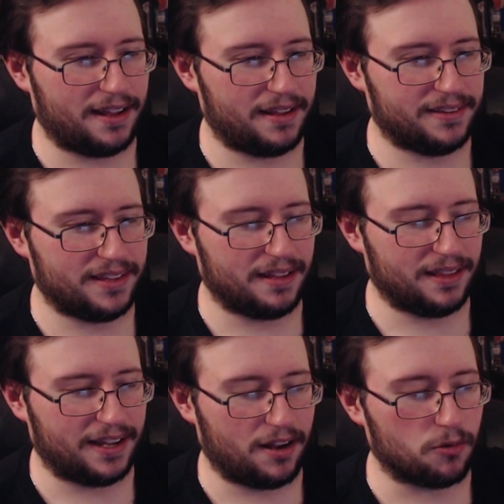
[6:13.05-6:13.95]
it's not
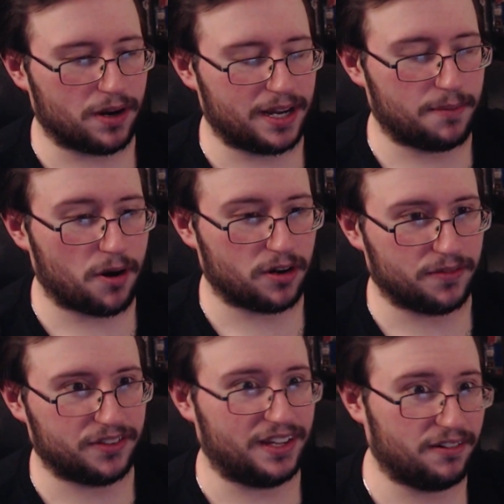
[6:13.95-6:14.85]
like already a part of
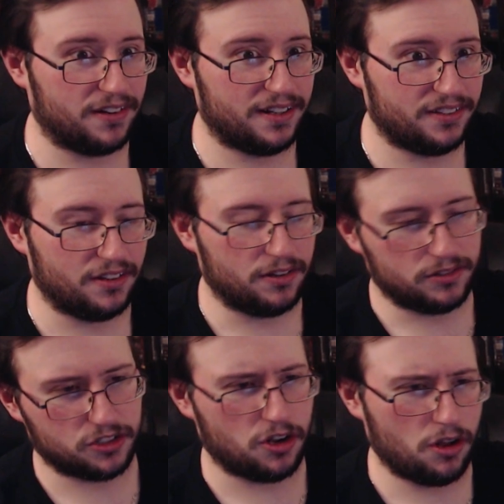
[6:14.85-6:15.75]
a series. So
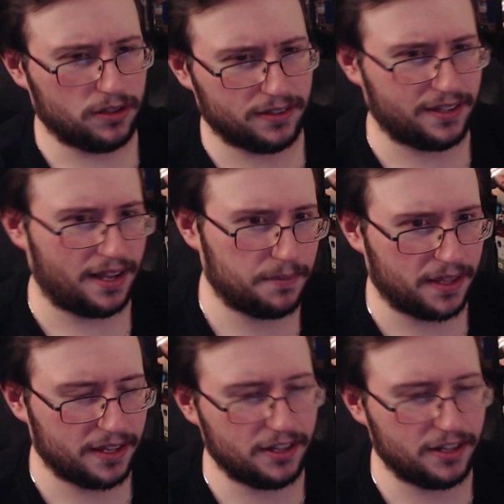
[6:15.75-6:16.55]
just call it the same thing.